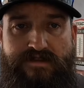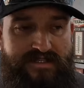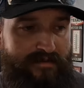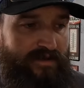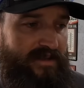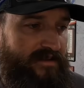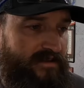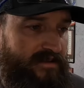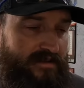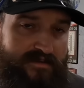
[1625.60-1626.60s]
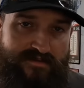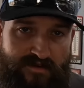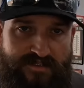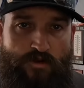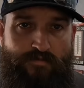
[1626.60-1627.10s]
assembly. So
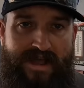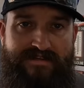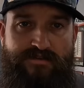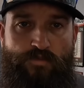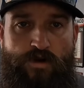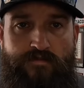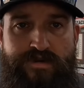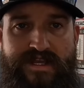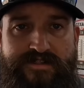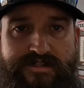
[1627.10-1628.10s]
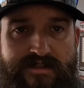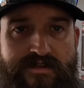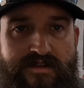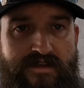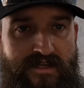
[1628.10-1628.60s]
let's go back to the workbench
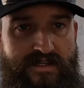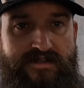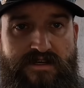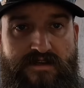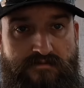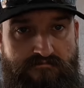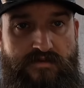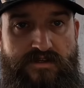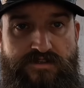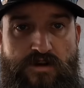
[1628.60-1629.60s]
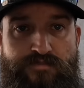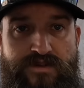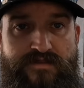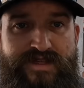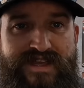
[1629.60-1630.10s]
and start
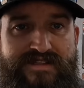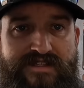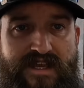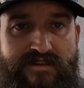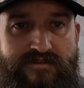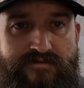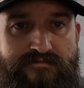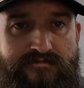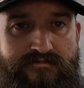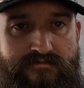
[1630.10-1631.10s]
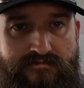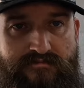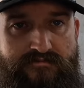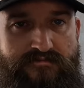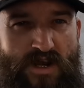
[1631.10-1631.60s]
putting things together.
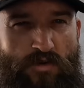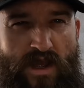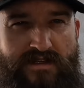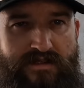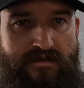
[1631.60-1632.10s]
All right.